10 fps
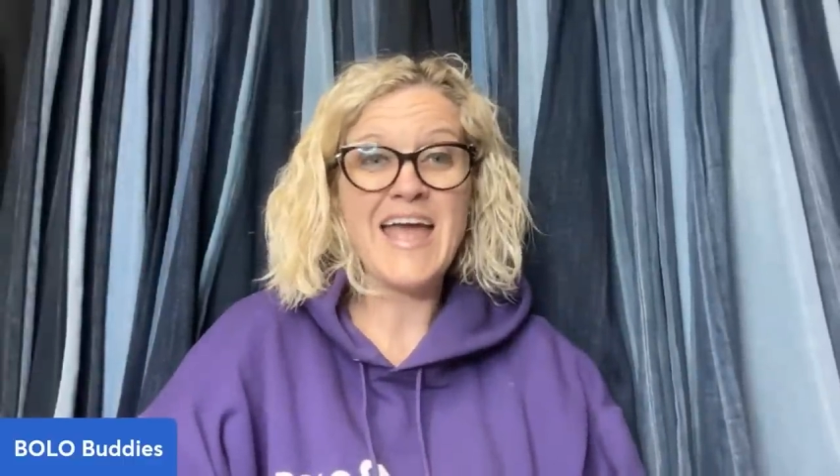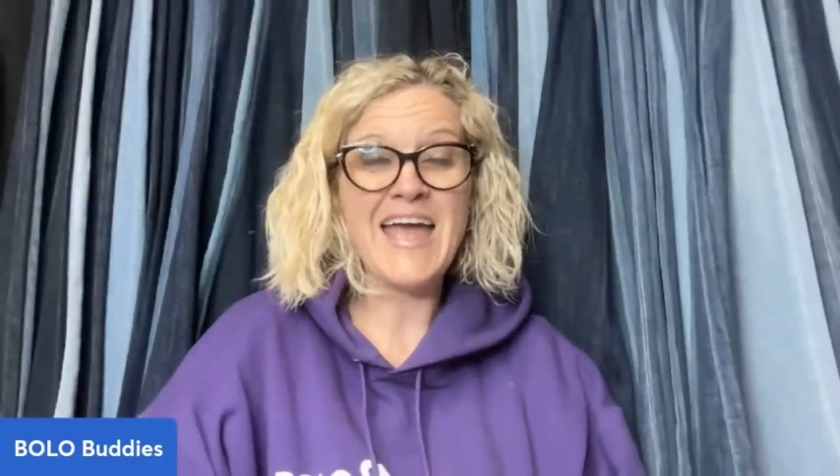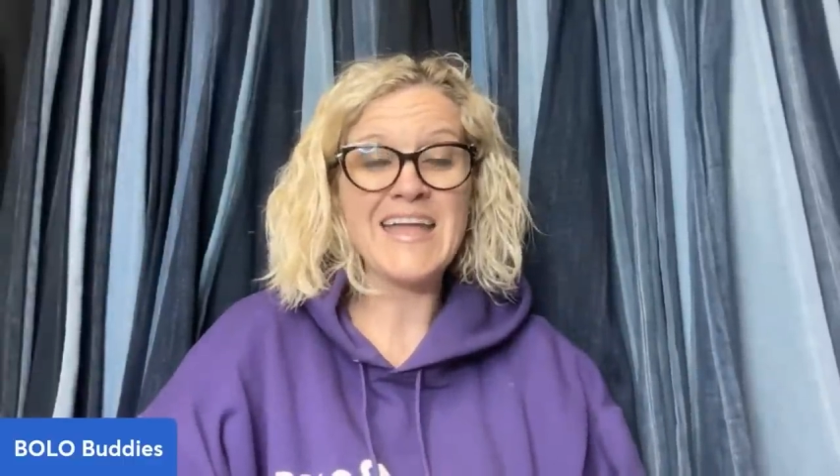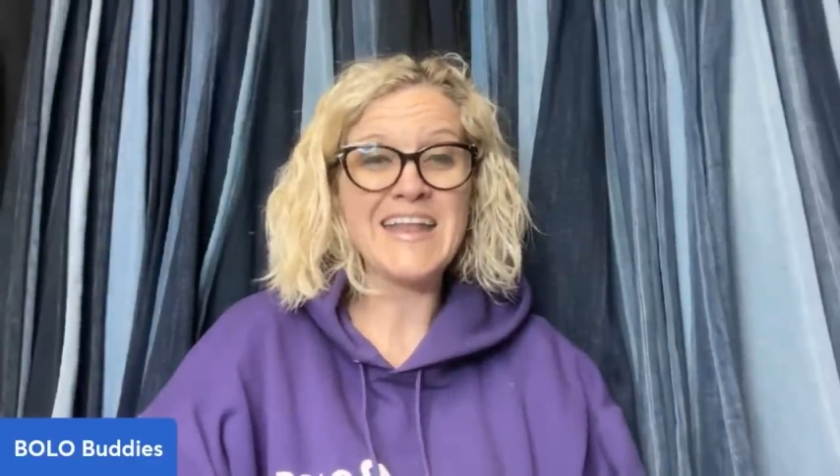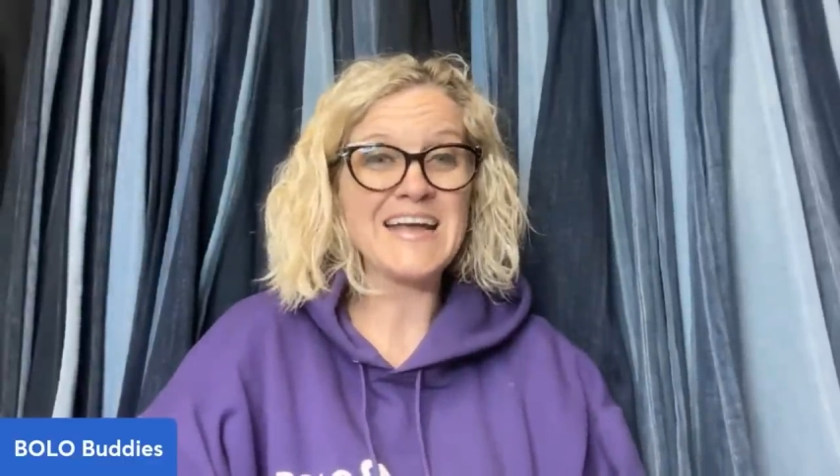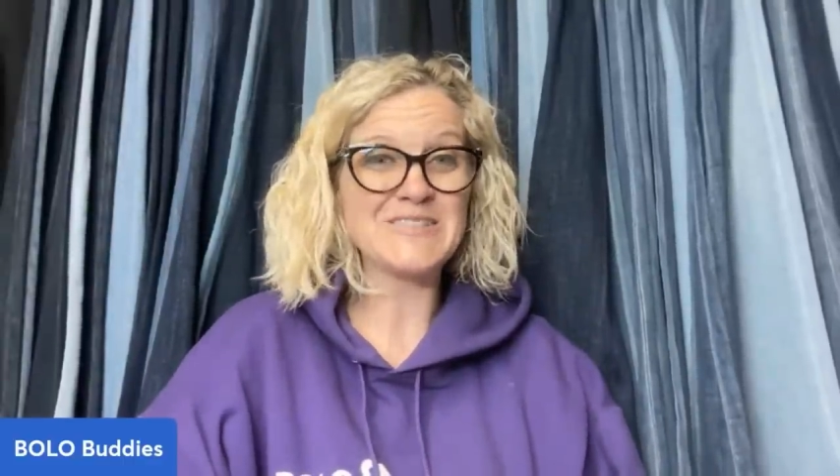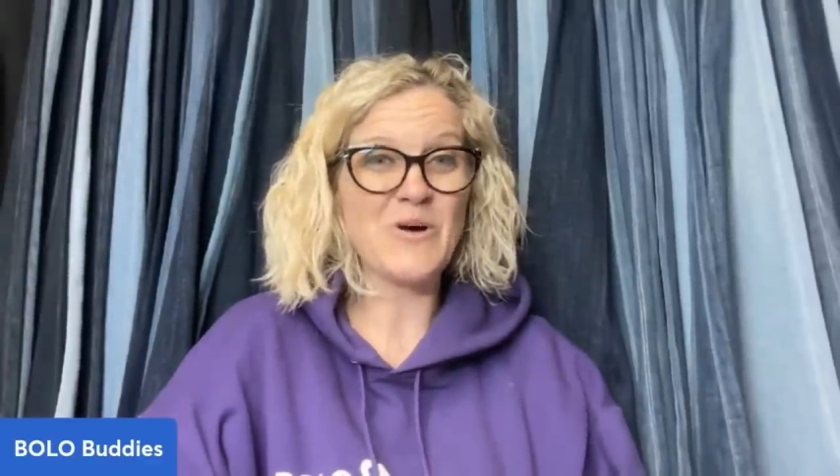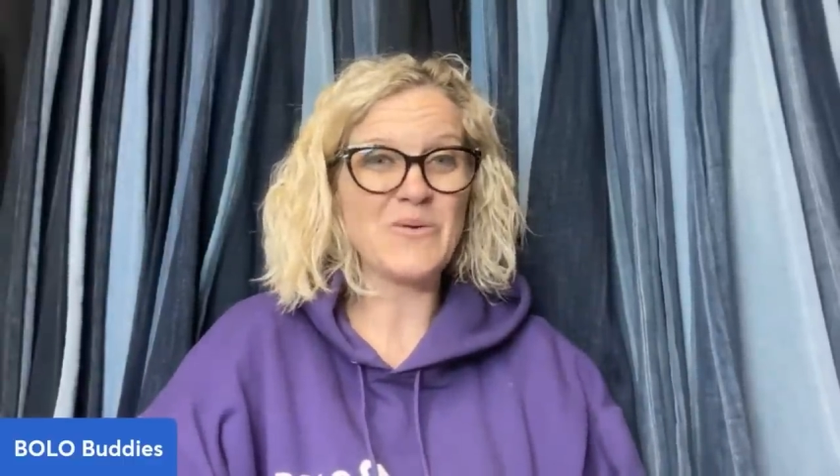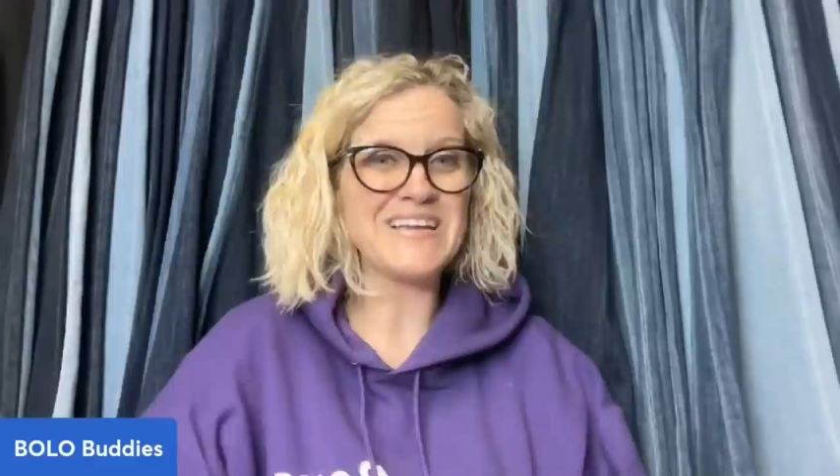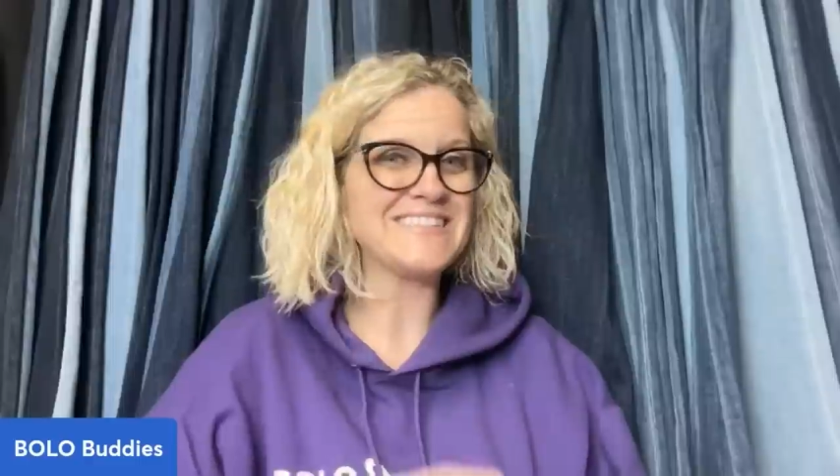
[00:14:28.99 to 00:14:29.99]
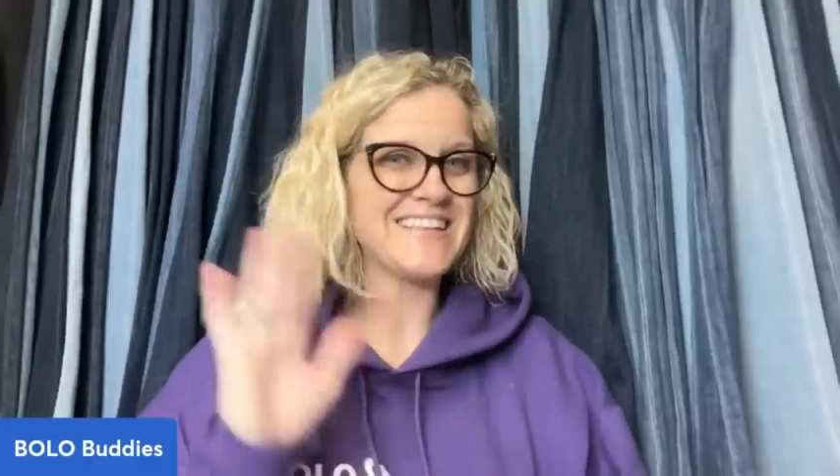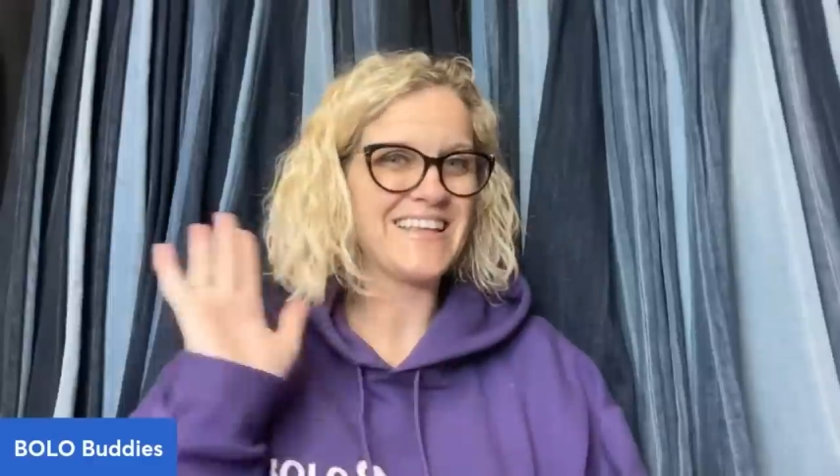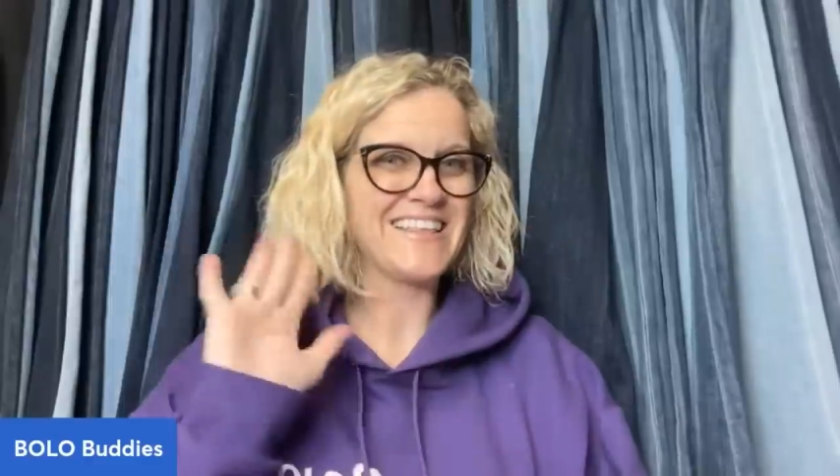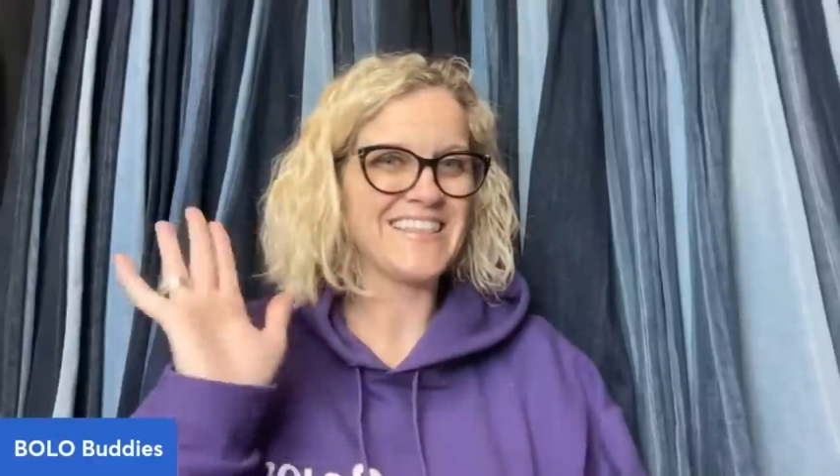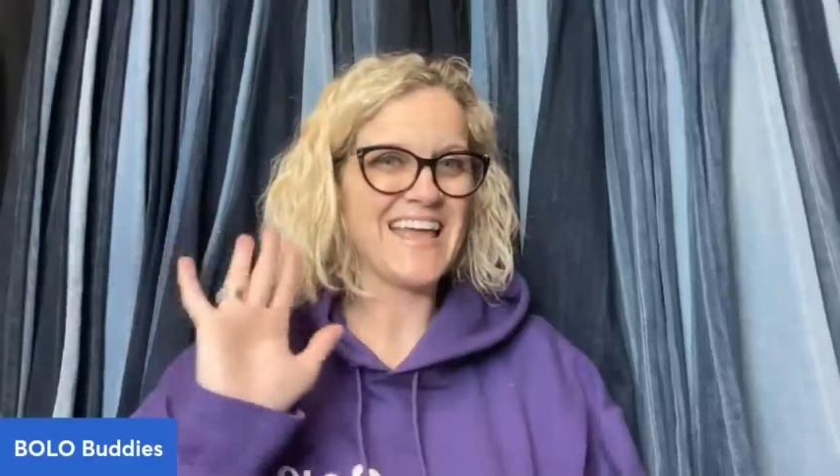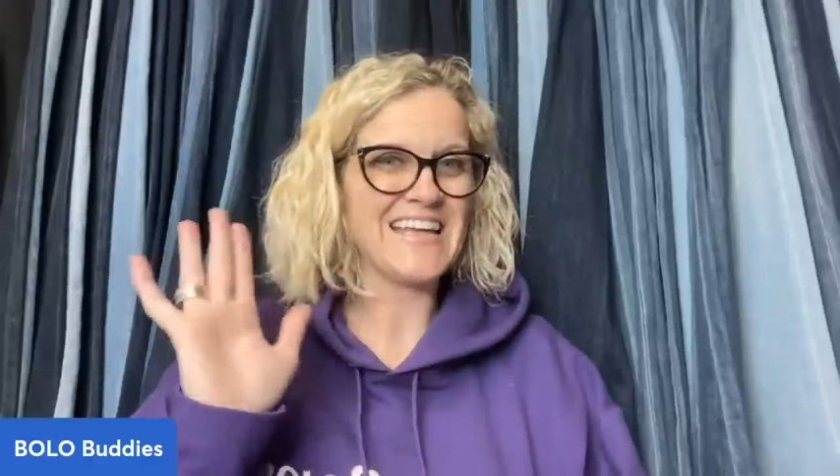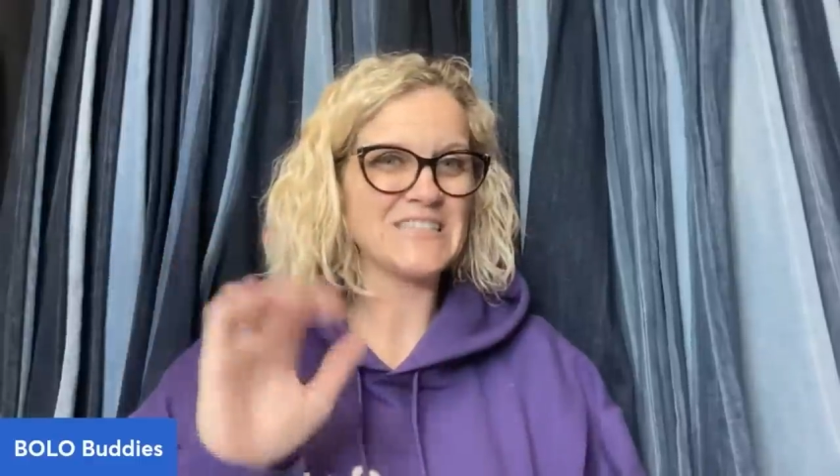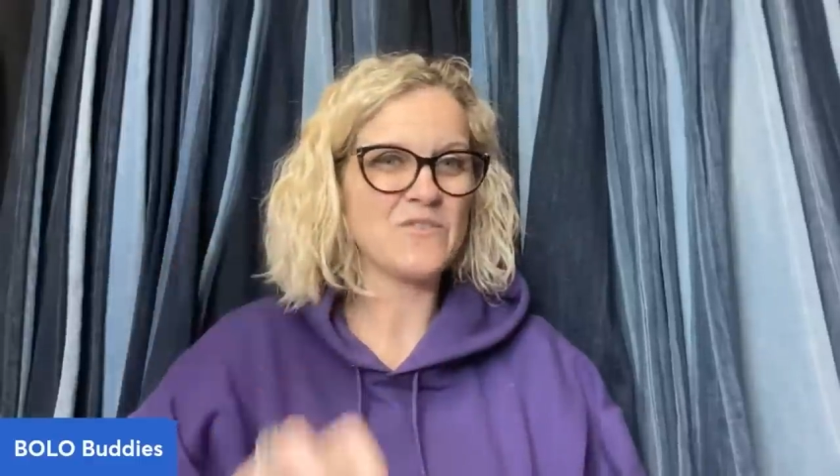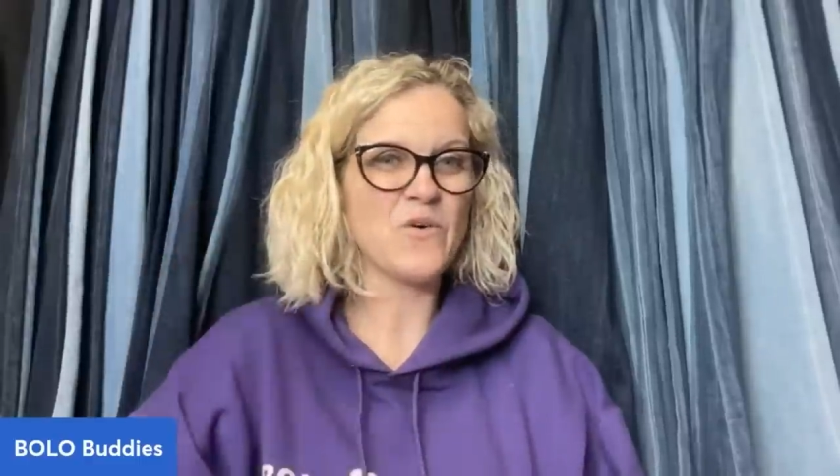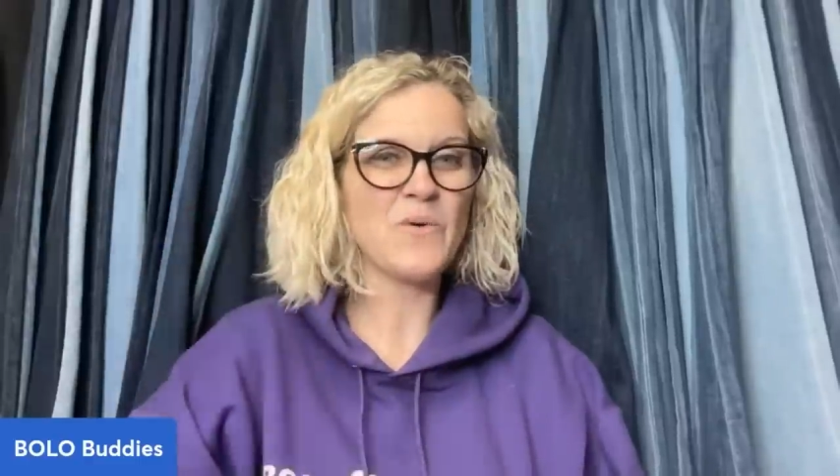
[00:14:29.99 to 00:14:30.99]
And as always,
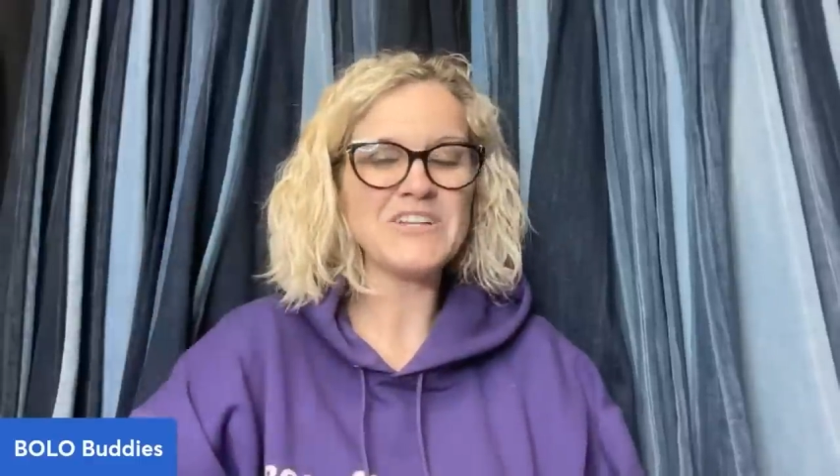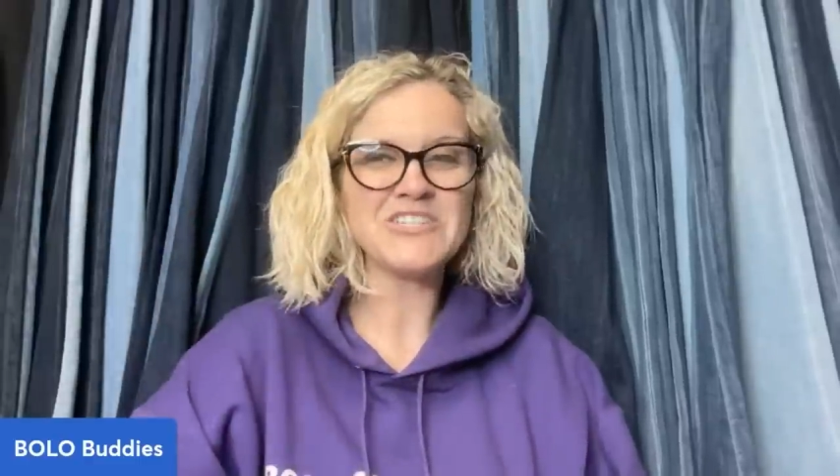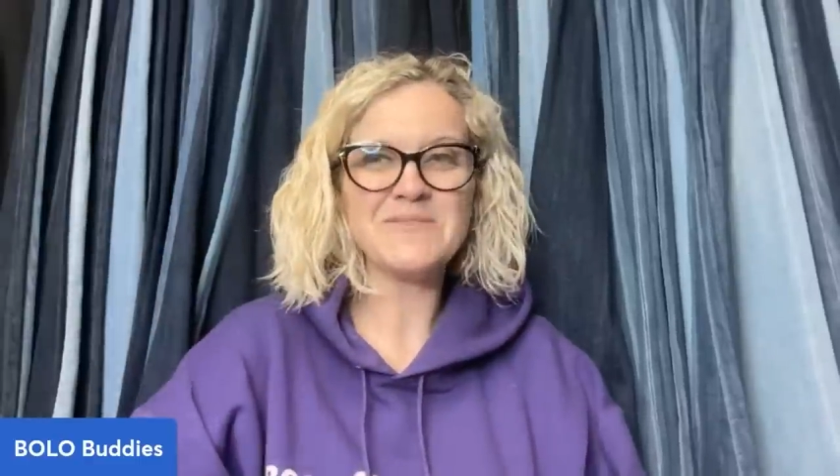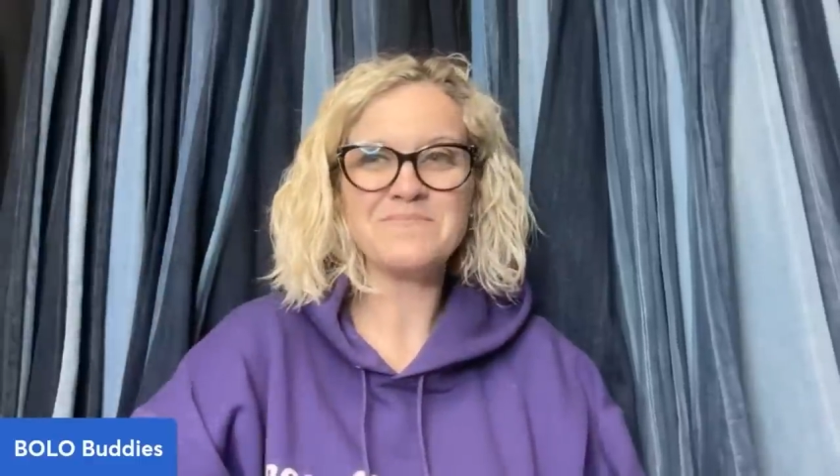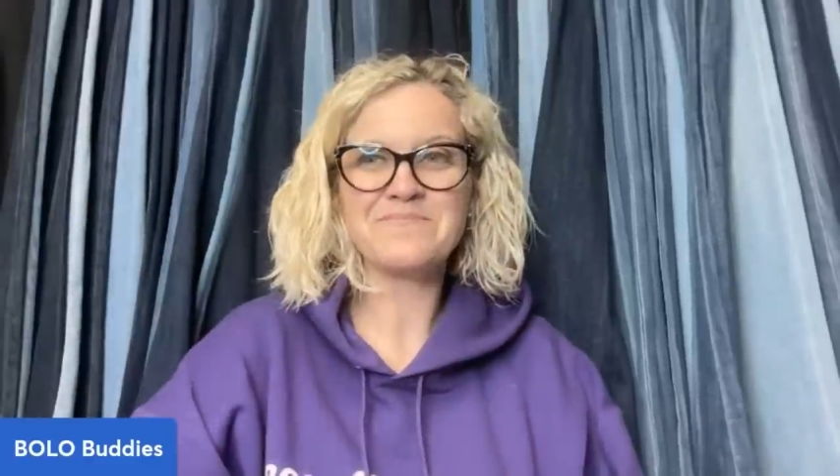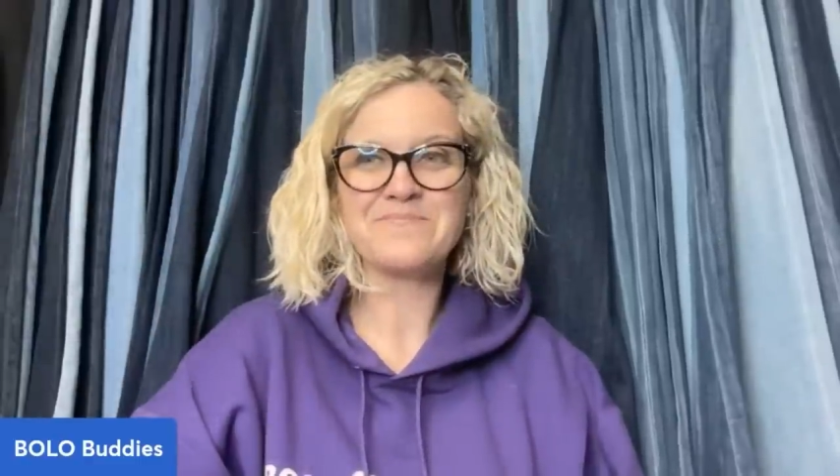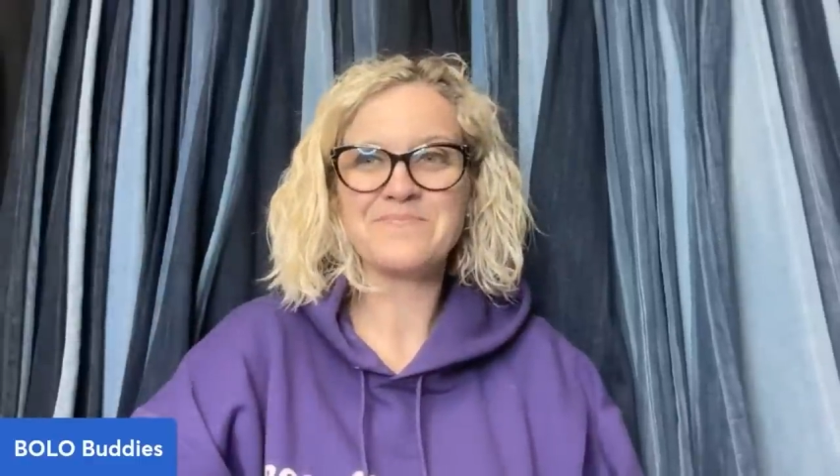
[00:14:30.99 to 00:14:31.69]
thanks for watching.